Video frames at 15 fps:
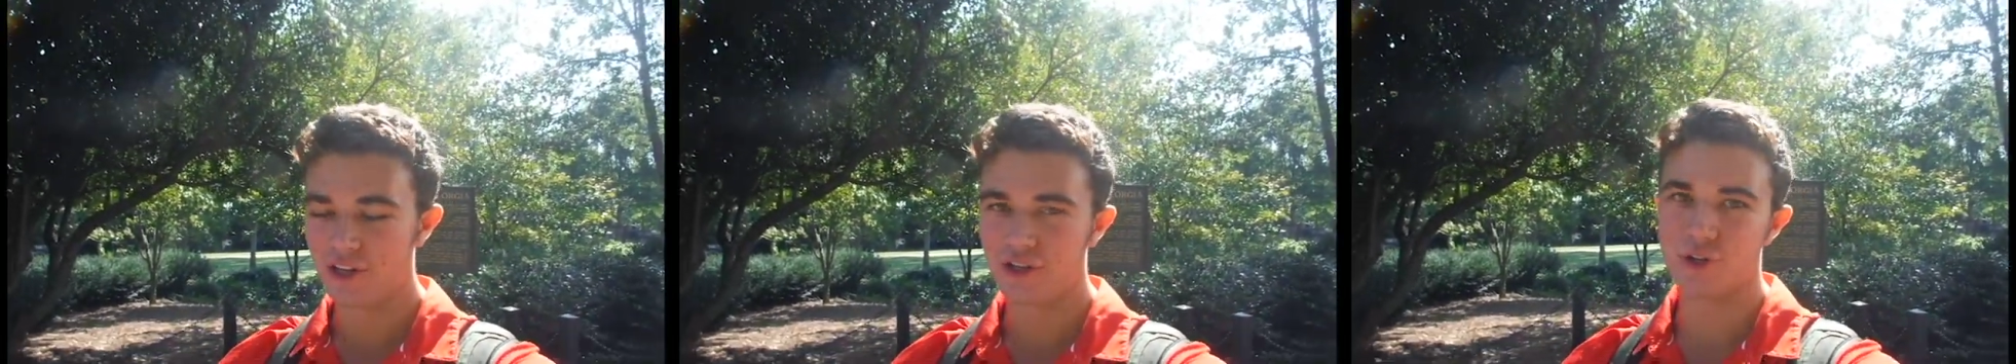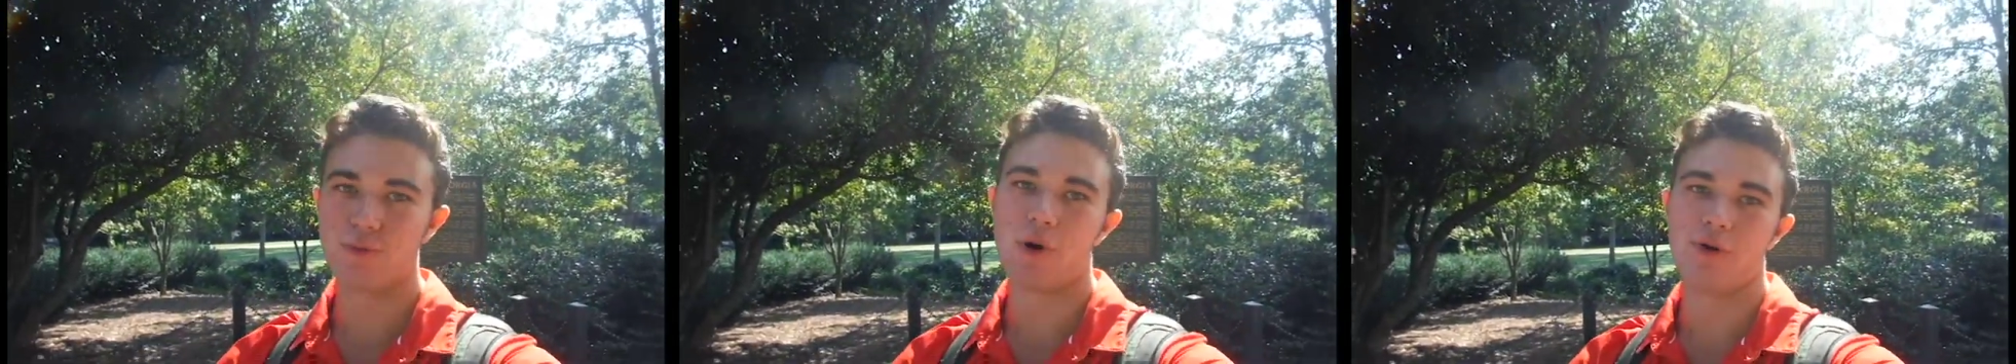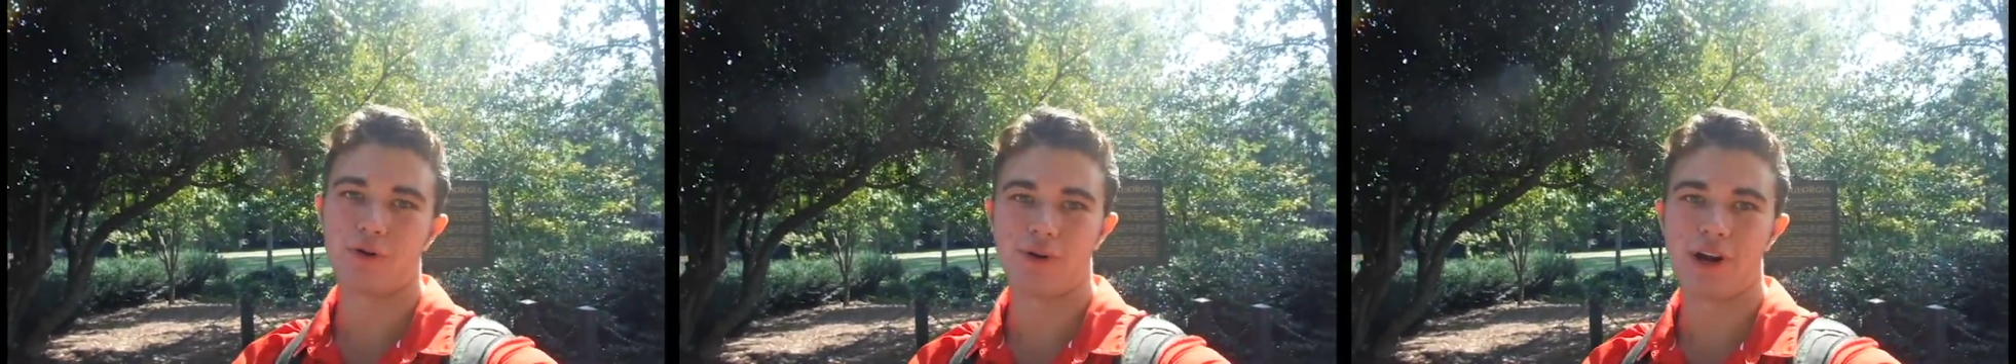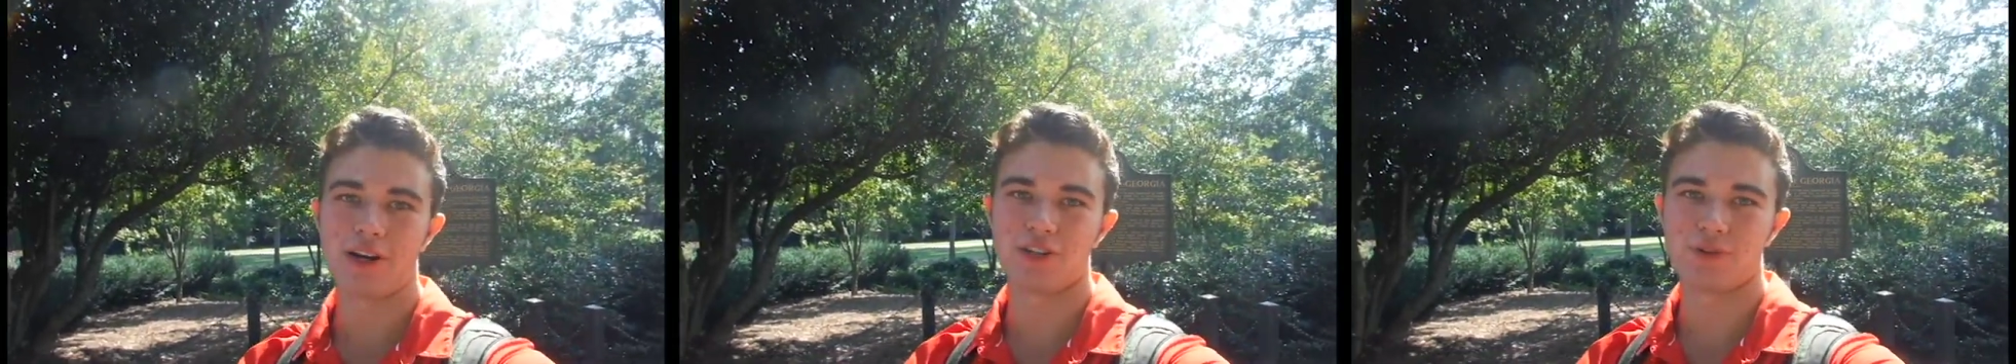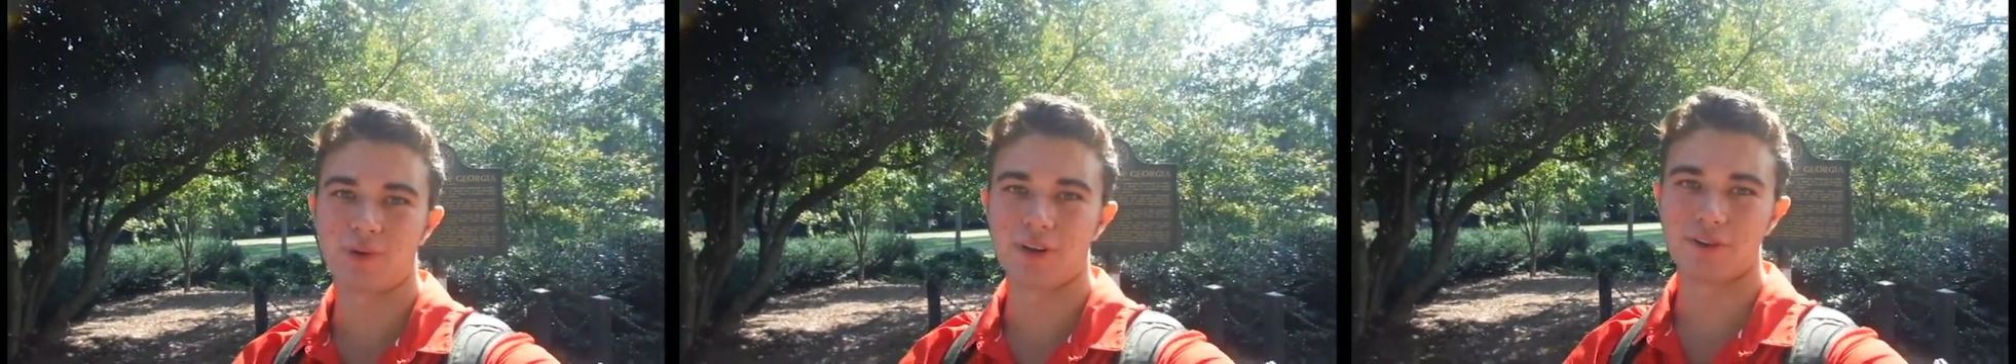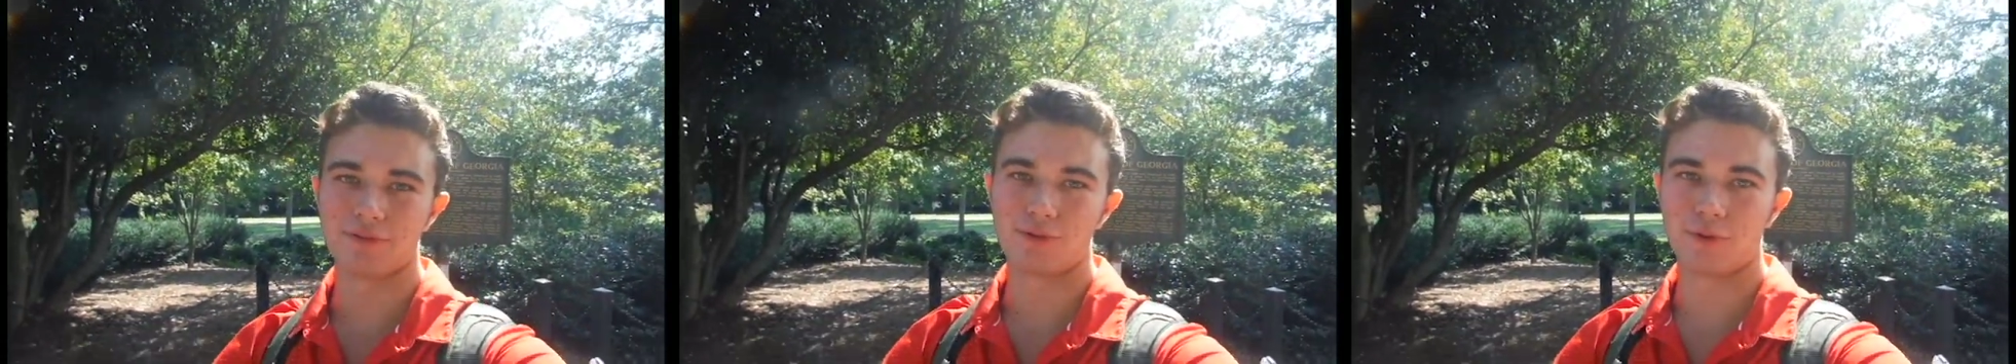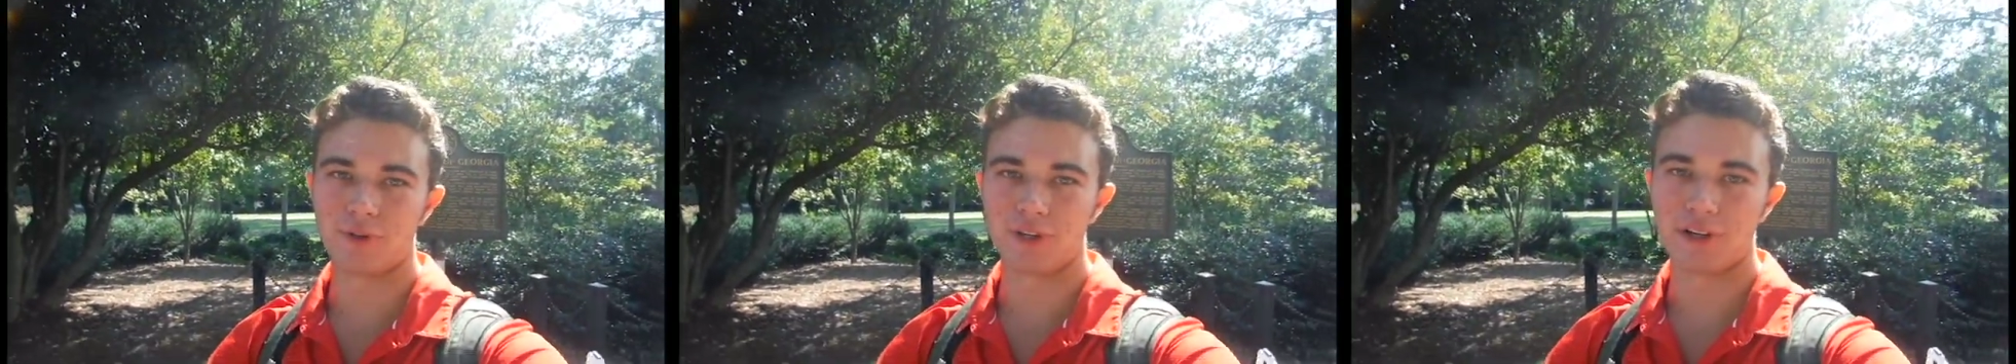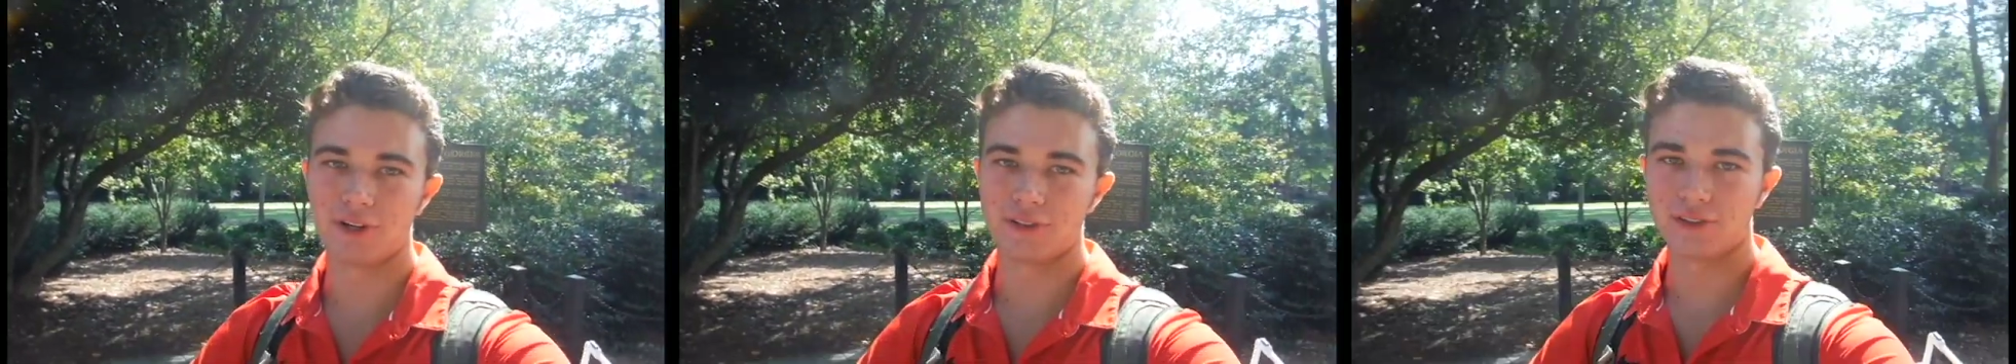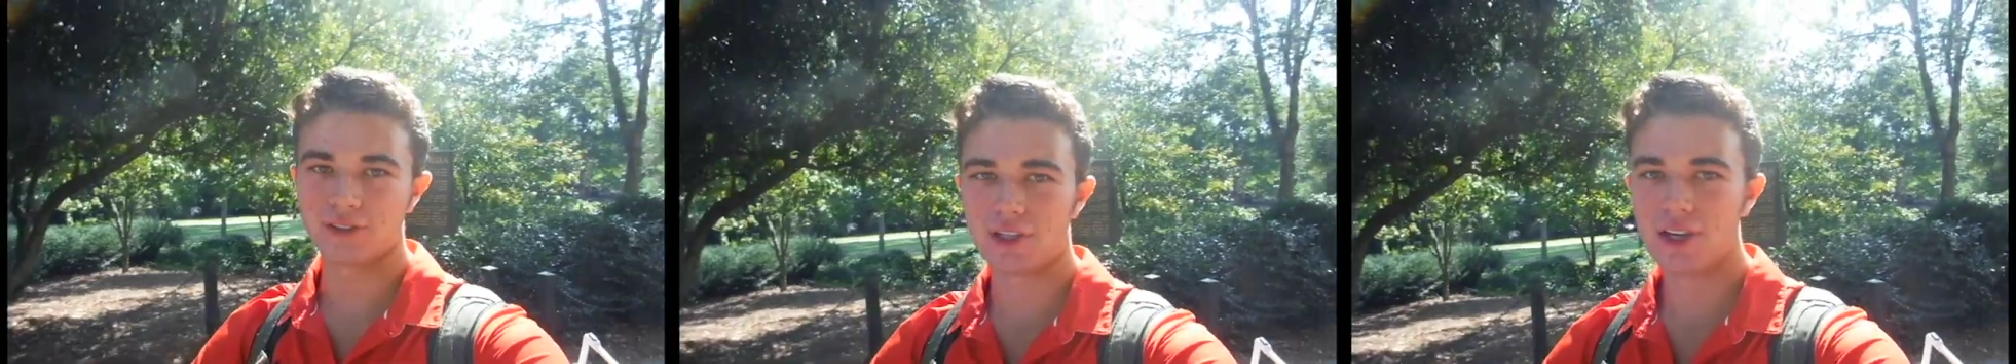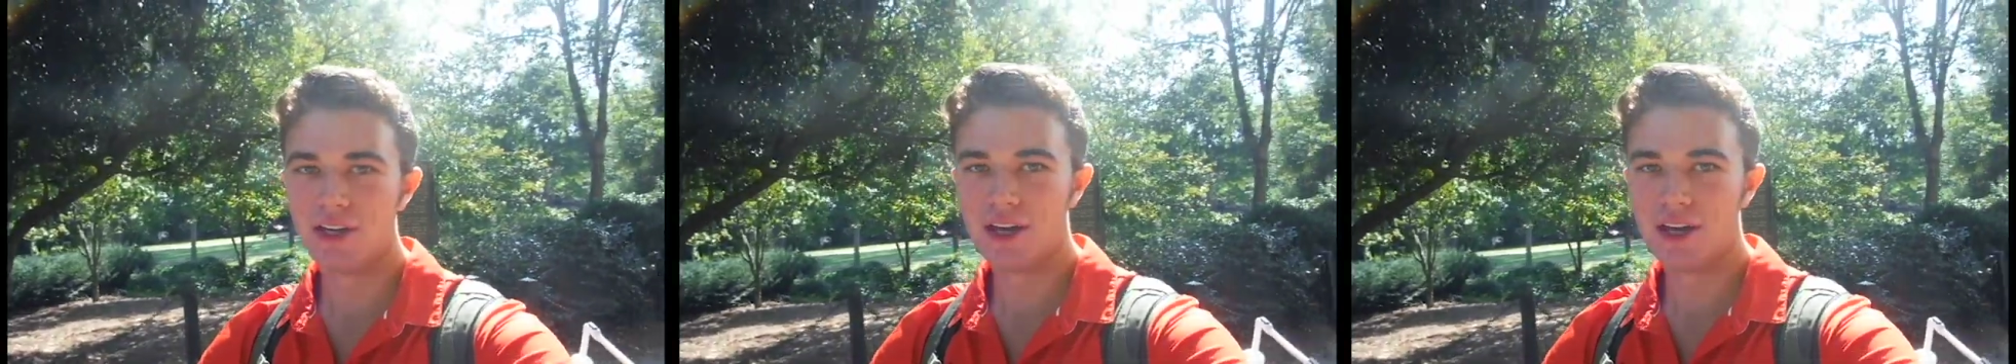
you won't graduate in 4 years.